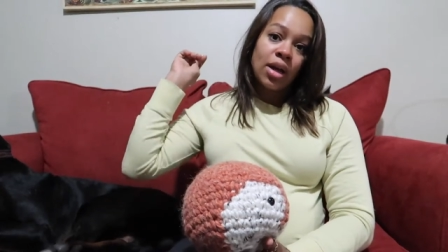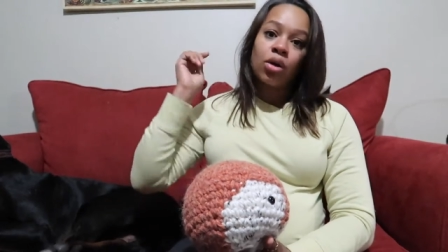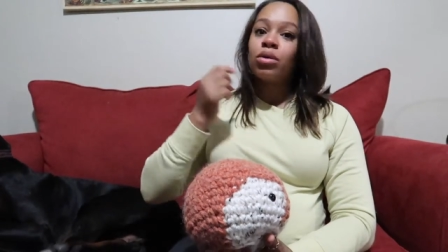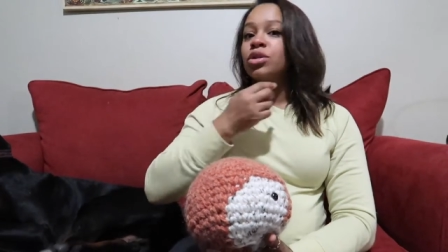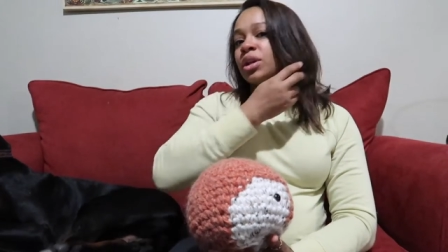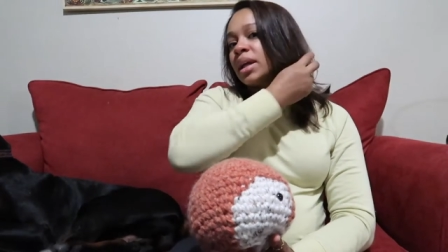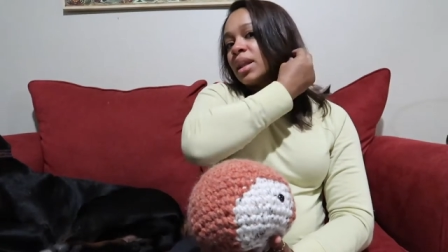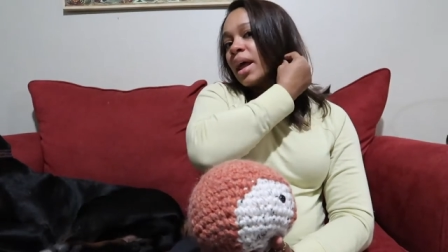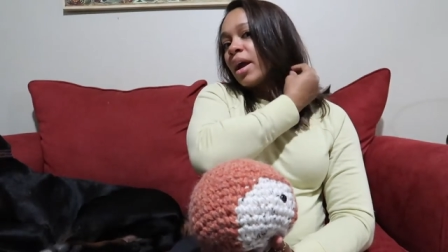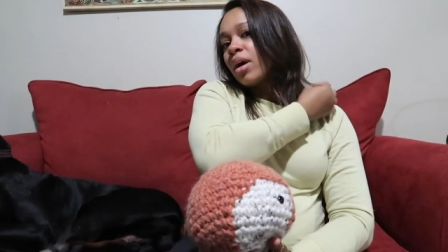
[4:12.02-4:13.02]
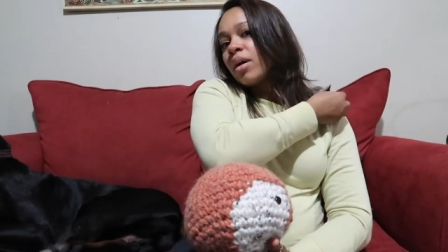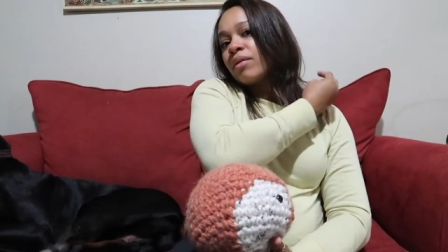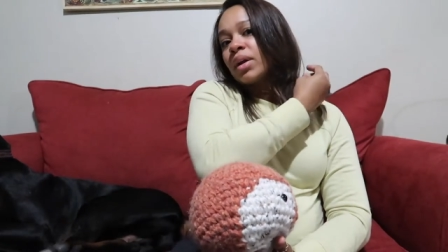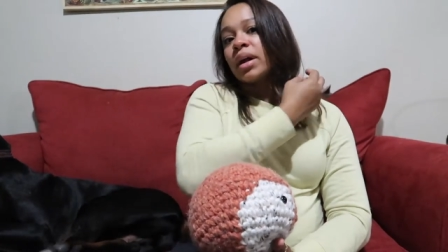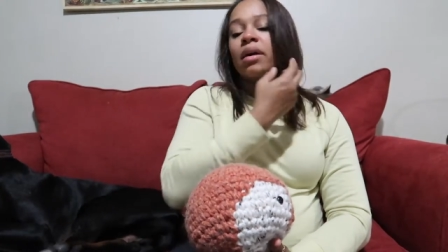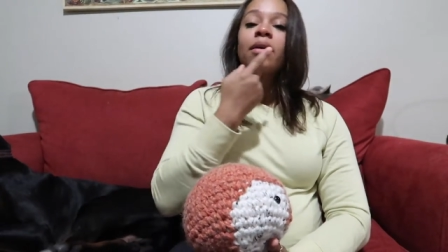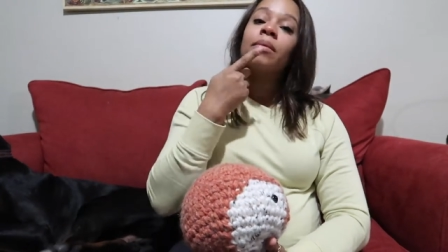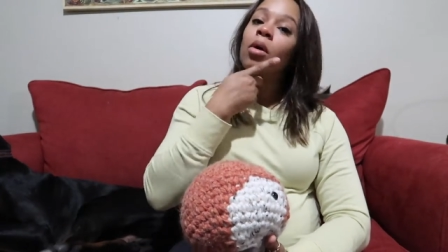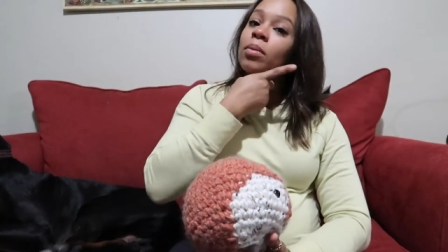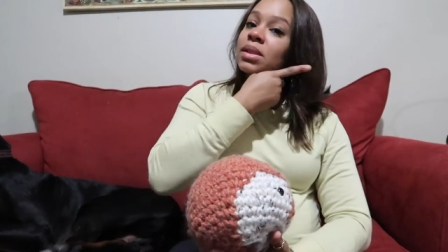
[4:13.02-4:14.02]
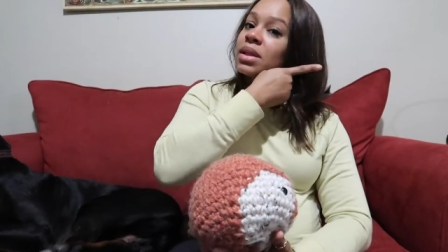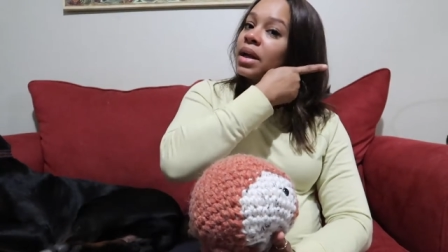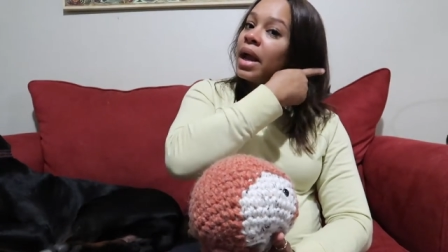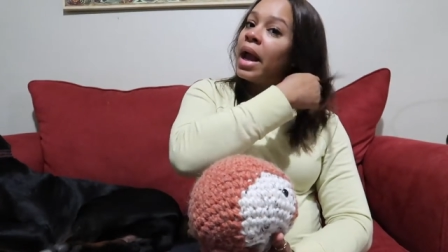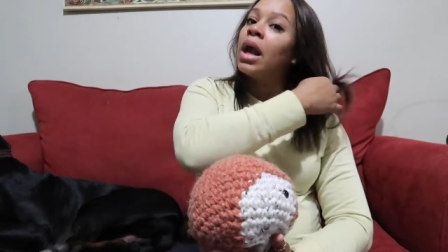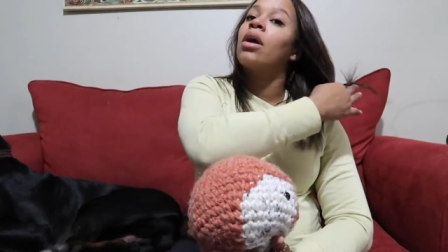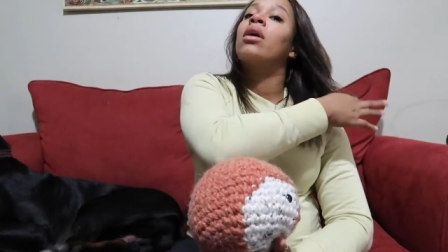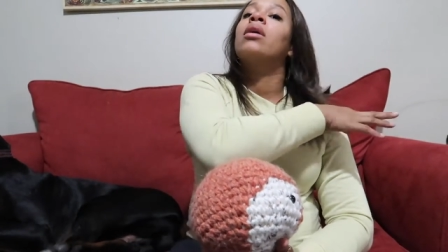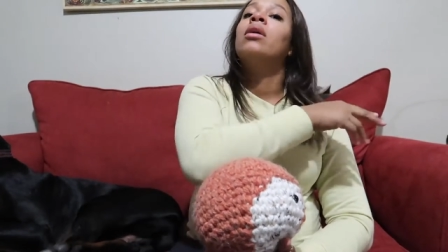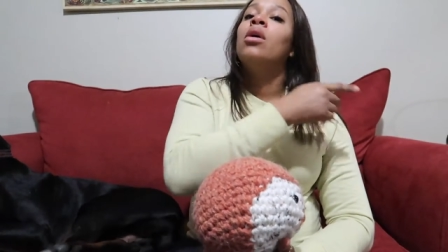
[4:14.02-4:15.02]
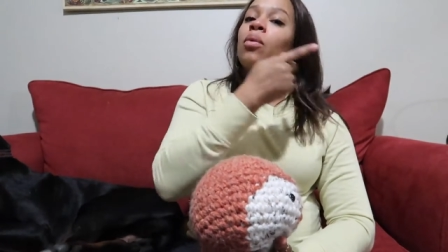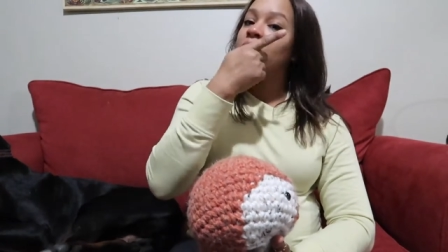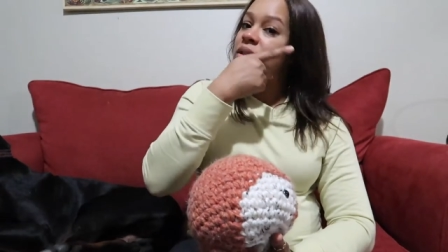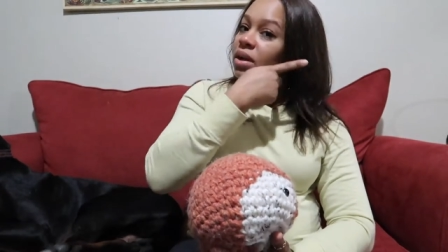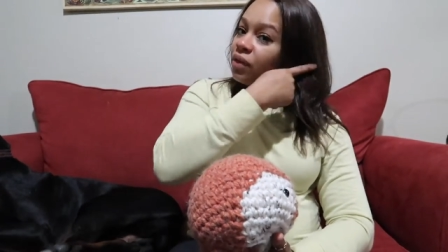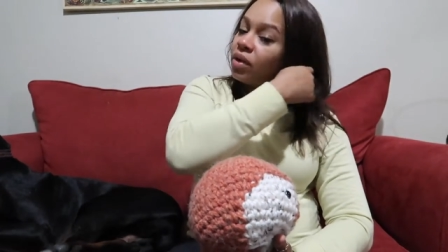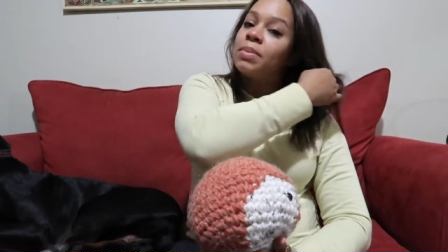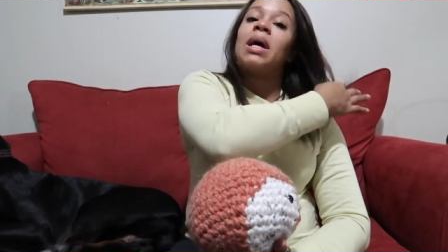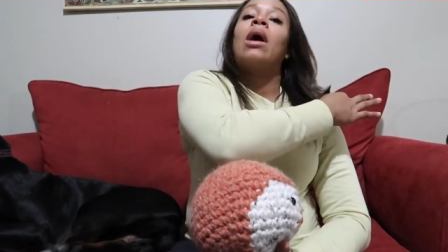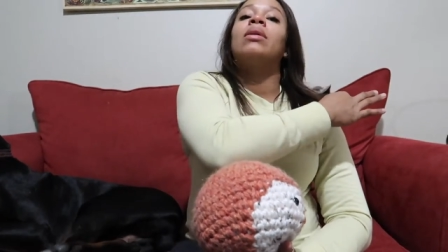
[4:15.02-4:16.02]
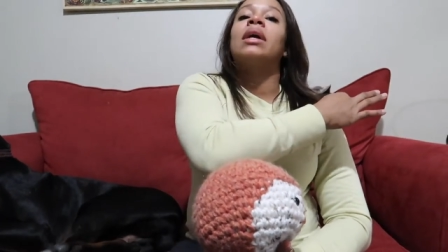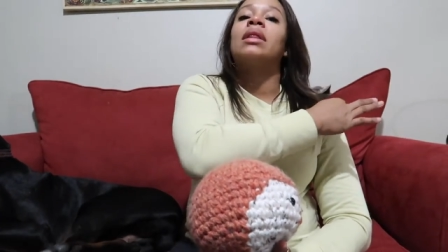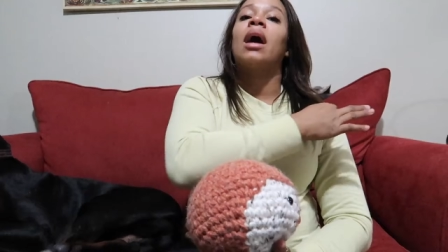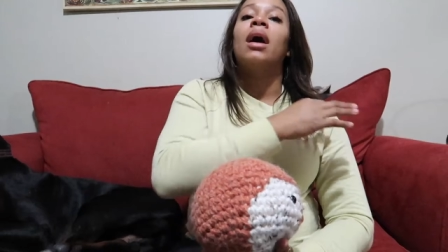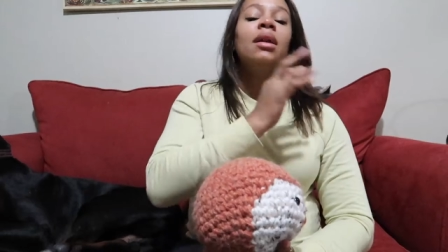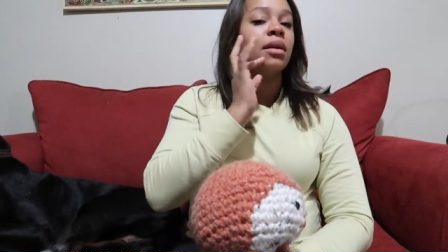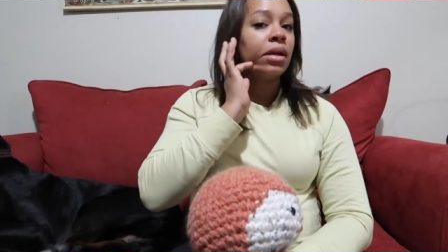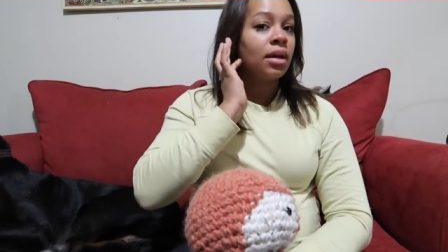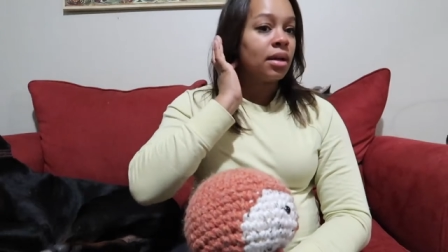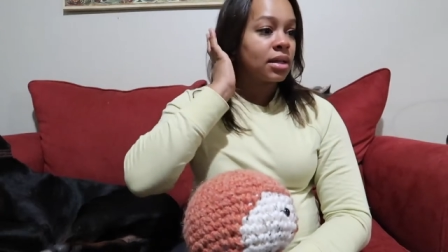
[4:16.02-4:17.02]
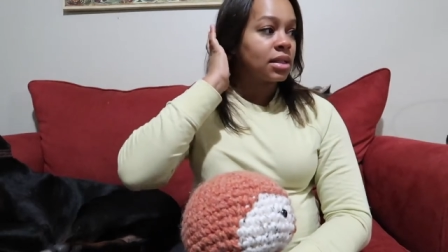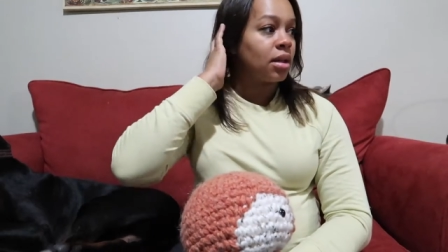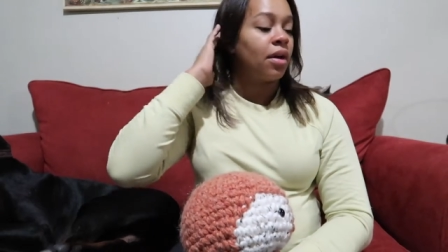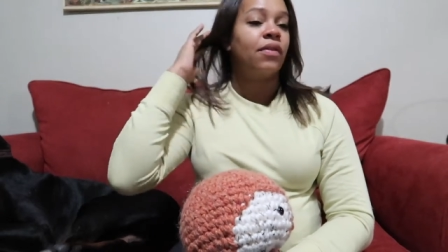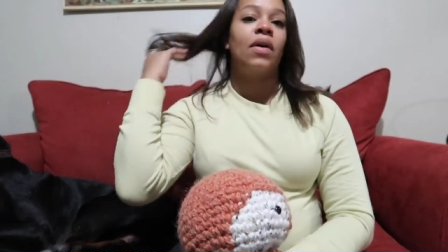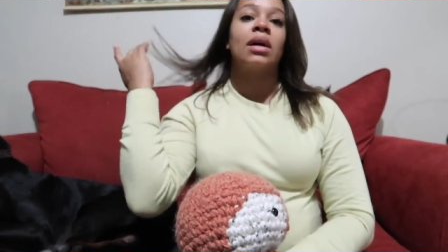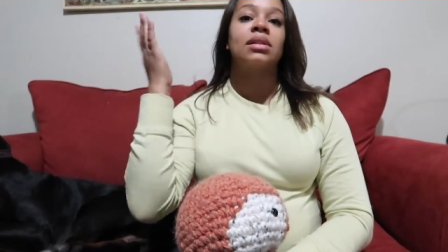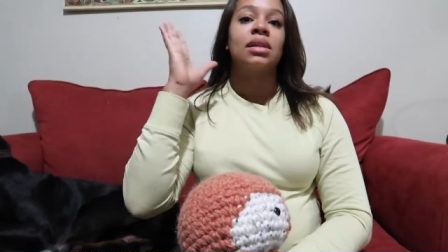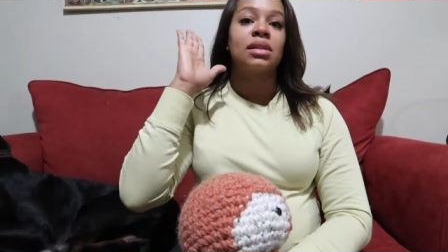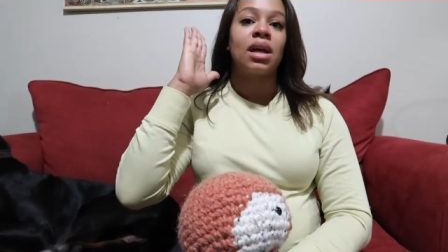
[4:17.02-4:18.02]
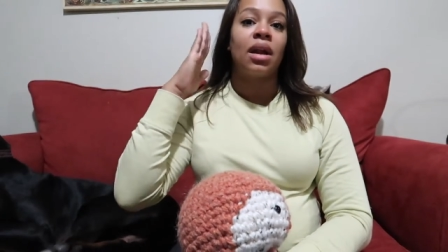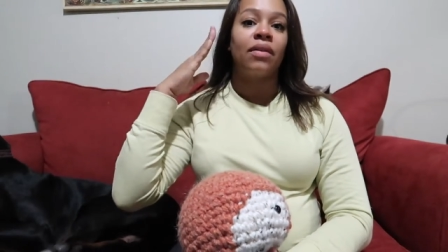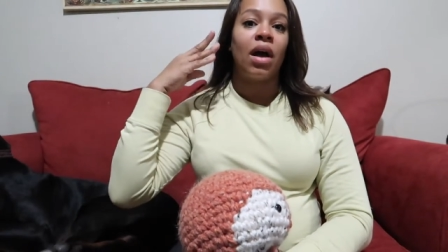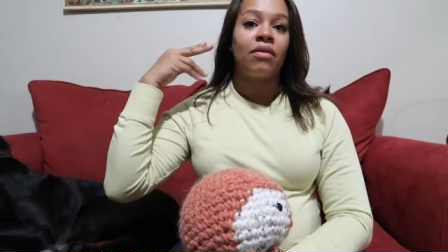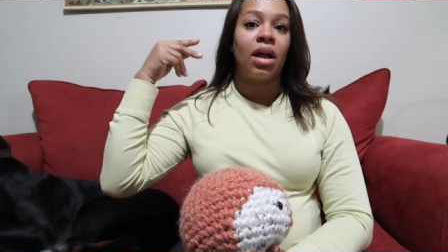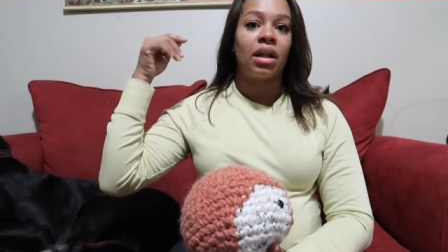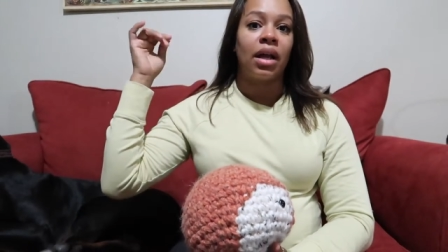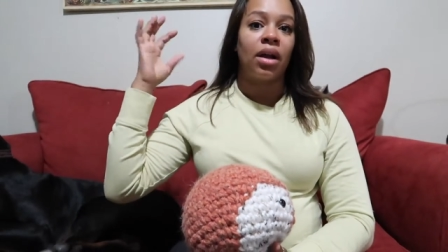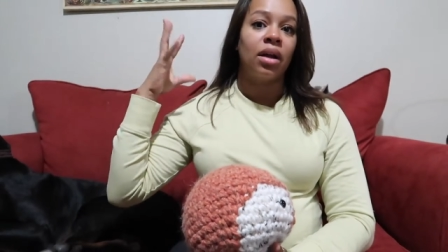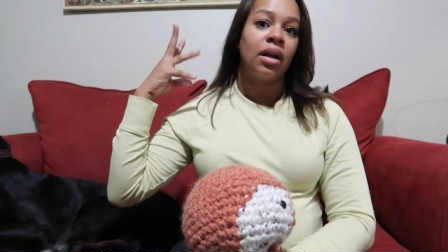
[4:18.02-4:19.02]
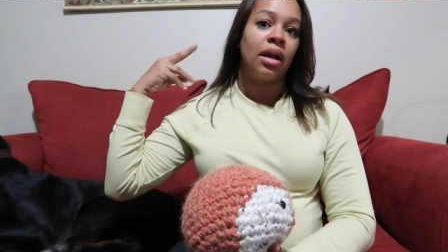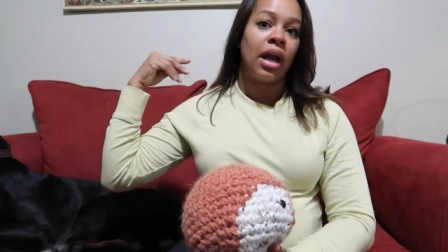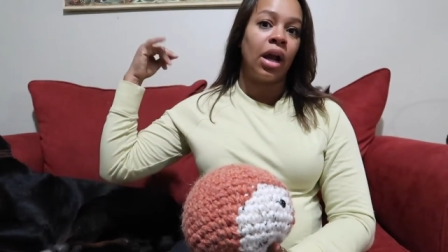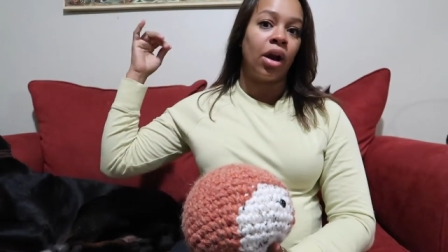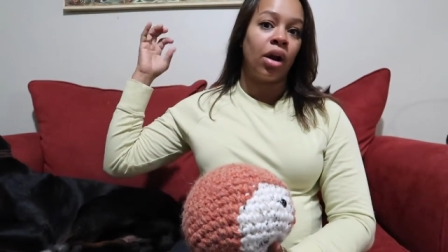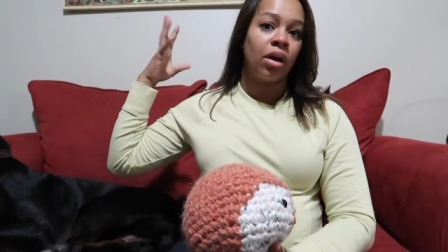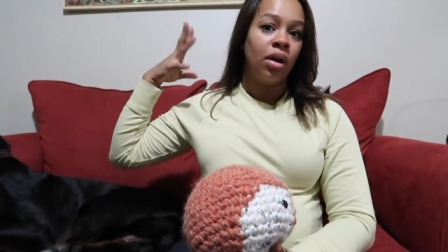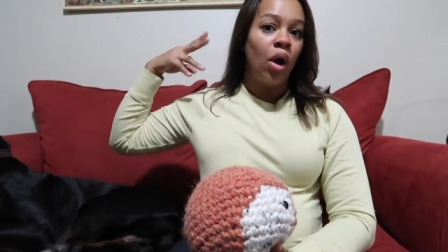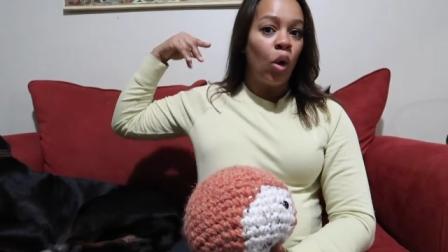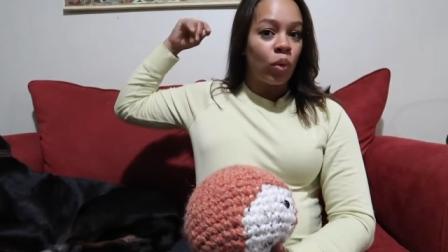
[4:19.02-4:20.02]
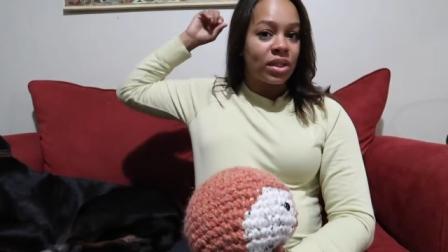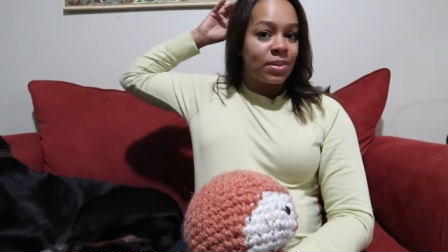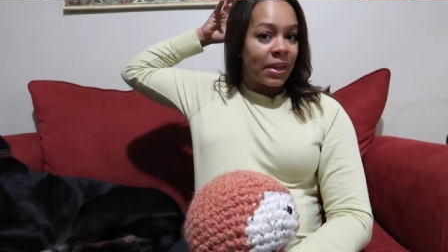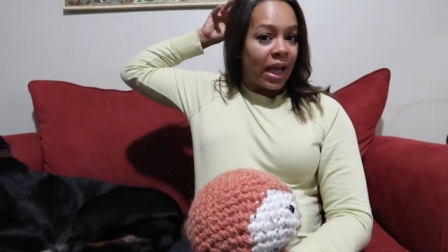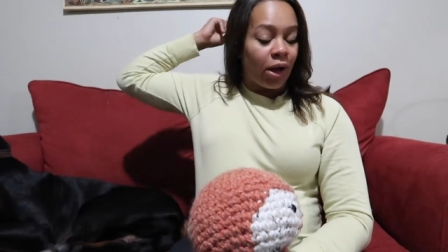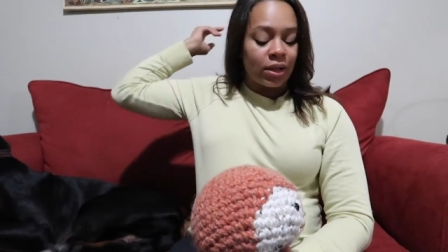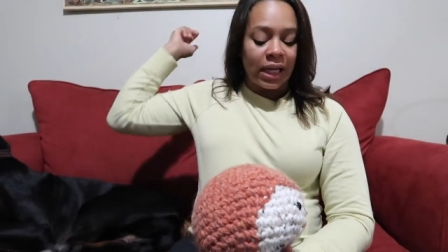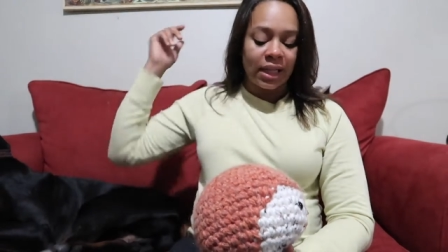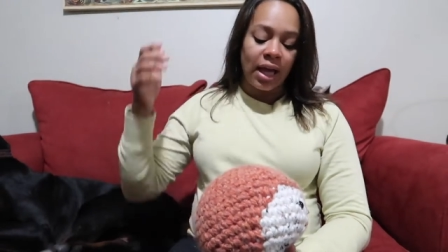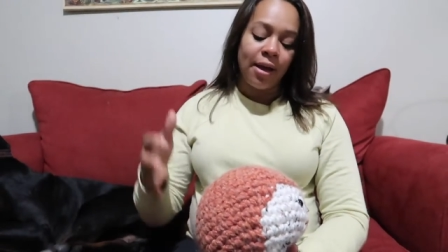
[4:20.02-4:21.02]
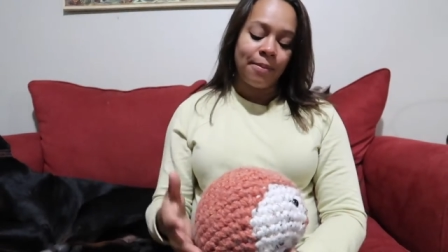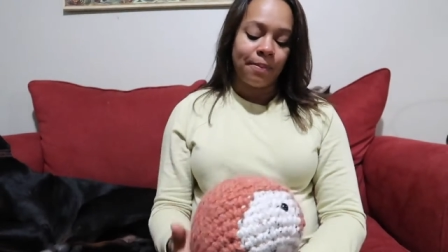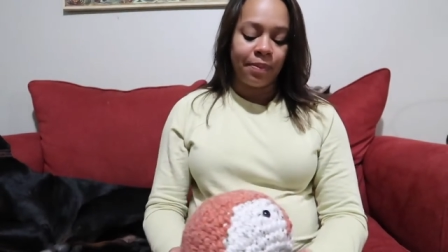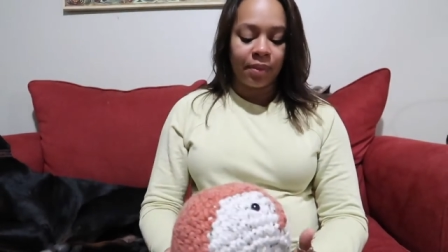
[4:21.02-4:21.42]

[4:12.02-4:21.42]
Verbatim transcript: crocheted layer of like almost like hair when it's like flipped out like that, because a lot of foxes kind of have that like hair wisping out like that.